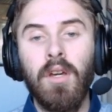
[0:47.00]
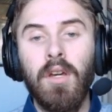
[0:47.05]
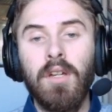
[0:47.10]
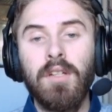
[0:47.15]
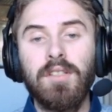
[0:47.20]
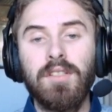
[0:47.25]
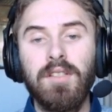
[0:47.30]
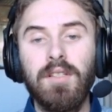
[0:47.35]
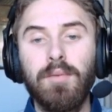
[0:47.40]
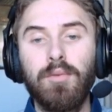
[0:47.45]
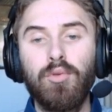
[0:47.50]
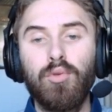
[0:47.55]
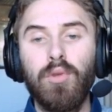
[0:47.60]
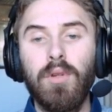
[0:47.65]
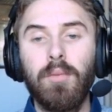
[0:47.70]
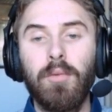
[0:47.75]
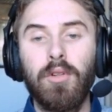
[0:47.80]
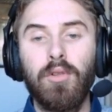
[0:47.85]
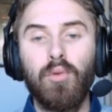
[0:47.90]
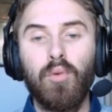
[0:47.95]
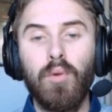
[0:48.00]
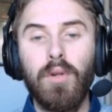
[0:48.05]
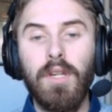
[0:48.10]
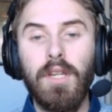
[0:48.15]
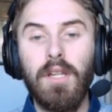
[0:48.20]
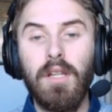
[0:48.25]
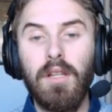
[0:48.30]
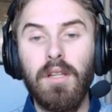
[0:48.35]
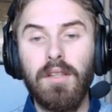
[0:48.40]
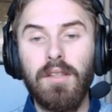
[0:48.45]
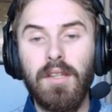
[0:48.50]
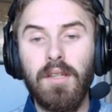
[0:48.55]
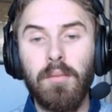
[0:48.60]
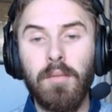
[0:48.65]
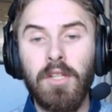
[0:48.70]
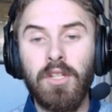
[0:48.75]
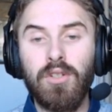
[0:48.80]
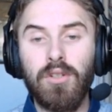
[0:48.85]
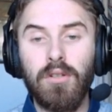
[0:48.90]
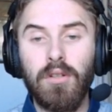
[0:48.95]
Slipstream on real,
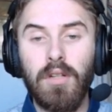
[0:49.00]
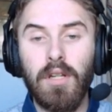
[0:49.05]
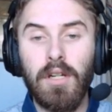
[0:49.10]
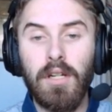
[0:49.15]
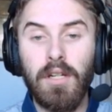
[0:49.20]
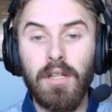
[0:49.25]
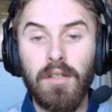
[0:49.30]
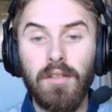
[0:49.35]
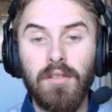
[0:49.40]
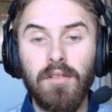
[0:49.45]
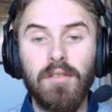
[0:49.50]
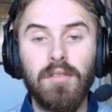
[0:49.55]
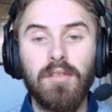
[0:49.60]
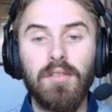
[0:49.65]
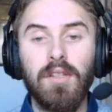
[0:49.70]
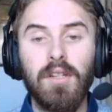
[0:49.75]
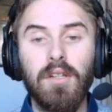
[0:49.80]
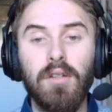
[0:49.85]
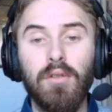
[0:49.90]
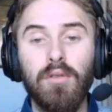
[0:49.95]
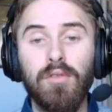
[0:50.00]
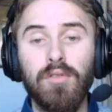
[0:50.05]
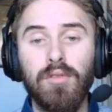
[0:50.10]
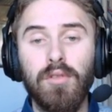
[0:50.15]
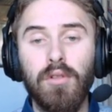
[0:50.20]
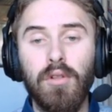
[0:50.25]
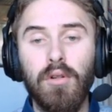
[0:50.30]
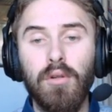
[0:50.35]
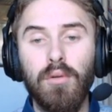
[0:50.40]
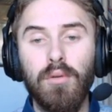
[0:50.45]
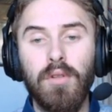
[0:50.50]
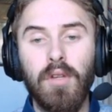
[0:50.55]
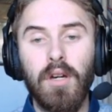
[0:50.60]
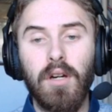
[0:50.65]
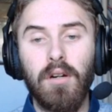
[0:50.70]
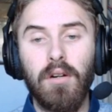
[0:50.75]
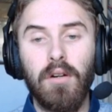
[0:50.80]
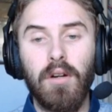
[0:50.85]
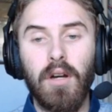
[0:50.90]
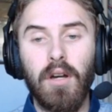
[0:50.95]
damage on light, tires allowed
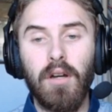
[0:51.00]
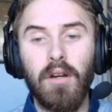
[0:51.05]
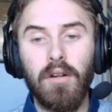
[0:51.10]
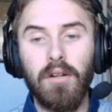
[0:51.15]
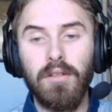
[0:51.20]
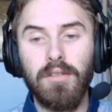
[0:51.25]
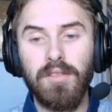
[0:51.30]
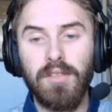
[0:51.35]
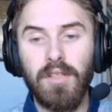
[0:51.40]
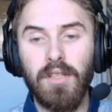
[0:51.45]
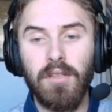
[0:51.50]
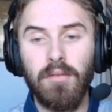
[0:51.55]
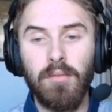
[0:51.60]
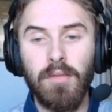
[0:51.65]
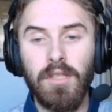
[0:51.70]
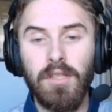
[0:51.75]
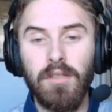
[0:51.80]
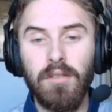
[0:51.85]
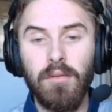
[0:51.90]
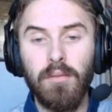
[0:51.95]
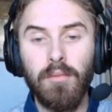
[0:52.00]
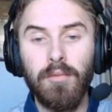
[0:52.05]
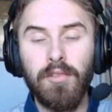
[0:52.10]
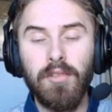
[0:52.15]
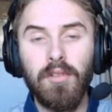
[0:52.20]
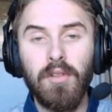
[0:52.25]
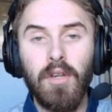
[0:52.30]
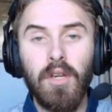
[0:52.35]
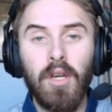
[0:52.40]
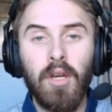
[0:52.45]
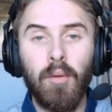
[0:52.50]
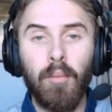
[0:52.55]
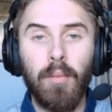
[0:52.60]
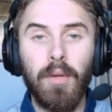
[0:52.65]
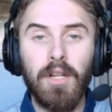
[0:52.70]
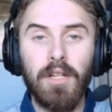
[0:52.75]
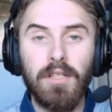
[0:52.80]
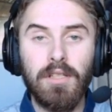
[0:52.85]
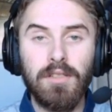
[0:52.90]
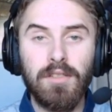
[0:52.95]
are hards and mediums,
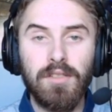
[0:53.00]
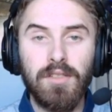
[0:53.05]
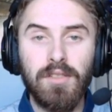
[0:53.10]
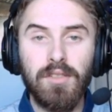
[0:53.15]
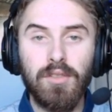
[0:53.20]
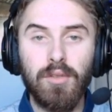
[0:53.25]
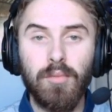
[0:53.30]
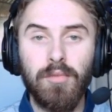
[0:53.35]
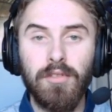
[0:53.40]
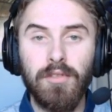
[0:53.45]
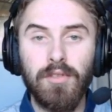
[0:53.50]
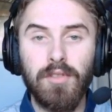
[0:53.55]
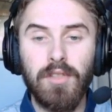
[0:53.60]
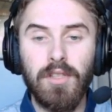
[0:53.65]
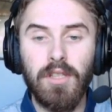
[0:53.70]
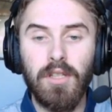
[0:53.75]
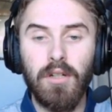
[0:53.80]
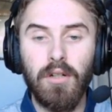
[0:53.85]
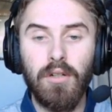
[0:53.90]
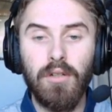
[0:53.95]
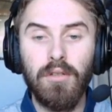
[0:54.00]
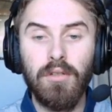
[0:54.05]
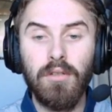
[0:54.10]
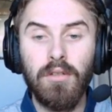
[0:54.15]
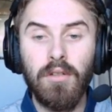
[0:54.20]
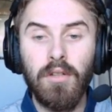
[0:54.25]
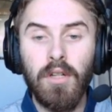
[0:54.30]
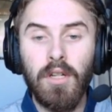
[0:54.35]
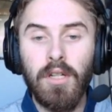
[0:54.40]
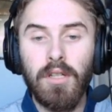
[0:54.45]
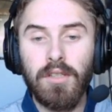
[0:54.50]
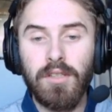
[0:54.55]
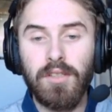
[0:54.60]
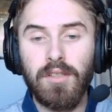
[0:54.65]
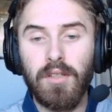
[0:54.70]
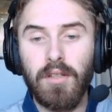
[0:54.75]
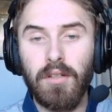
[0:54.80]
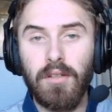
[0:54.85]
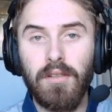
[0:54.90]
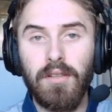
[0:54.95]
balance is obviously on,
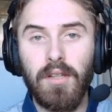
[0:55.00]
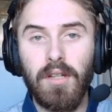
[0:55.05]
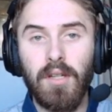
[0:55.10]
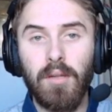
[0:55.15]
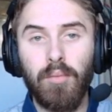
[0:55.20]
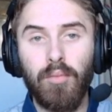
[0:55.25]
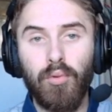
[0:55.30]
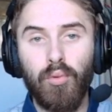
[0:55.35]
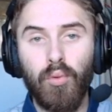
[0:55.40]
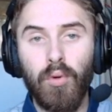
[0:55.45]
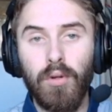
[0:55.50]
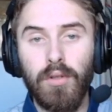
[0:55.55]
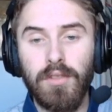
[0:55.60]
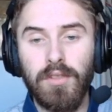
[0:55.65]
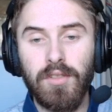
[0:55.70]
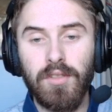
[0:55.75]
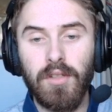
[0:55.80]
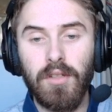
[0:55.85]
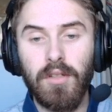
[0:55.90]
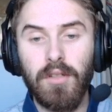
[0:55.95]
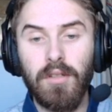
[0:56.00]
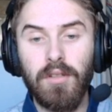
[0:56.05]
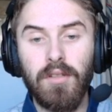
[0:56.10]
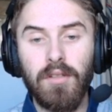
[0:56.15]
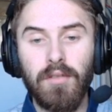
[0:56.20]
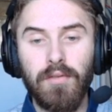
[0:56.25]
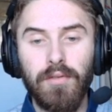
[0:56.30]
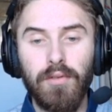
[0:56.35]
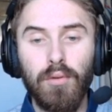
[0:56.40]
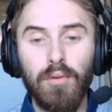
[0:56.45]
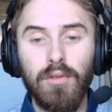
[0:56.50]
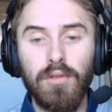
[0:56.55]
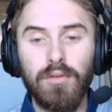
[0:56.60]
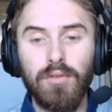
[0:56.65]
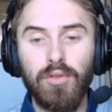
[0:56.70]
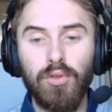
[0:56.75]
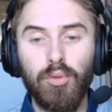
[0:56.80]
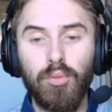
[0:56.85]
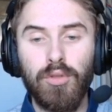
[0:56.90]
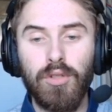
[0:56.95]
start type rolling start, fuel
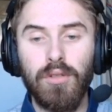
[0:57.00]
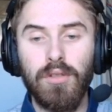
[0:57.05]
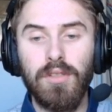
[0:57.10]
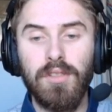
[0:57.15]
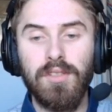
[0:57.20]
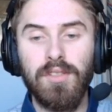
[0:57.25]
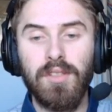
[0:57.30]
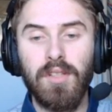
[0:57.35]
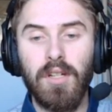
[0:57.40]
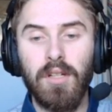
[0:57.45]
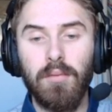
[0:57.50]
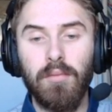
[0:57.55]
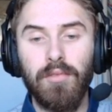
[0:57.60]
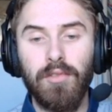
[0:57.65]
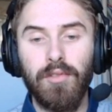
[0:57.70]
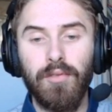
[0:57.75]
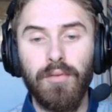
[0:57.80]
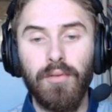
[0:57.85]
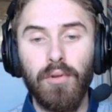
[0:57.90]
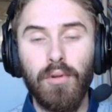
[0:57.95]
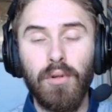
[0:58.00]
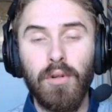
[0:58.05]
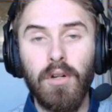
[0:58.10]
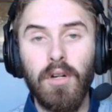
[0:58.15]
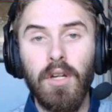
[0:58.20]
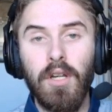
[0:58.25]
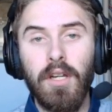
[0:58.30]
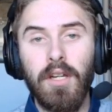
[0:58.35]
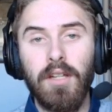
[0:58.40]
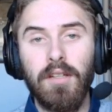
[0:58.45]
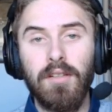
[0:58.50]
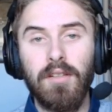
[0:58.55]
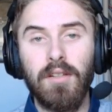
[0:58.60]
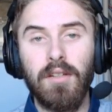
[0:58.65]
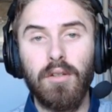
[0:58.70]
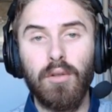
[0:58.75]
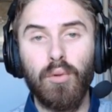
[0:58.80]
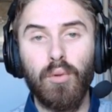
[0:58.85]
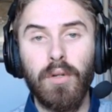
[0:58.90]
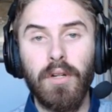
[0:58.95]
consumption is times 4, and
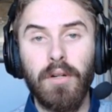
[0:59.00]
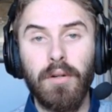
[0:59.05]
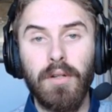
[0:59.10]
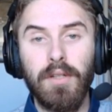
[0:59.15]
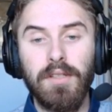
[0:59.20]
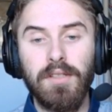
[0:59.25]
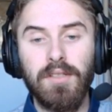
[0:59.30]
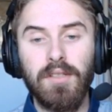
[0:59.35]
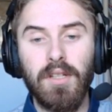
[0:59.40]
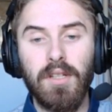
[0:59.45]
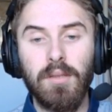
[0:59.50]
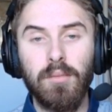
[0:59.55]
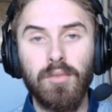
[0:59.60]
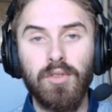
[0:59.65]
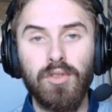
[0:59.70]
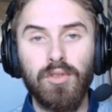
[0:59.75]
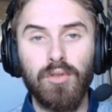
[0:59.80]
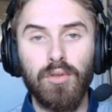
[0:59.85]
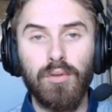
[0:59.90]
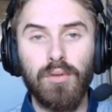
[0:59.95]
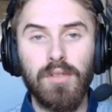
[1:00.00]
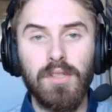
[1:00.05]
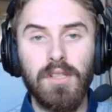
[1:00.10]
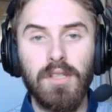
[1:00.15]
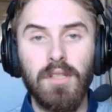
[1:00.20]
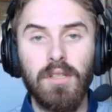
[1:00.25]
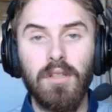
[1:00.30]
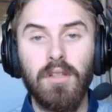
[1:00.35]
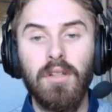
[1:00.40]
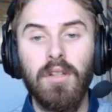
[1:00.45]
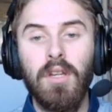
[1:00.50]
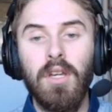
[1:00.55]
tire wear is times 13.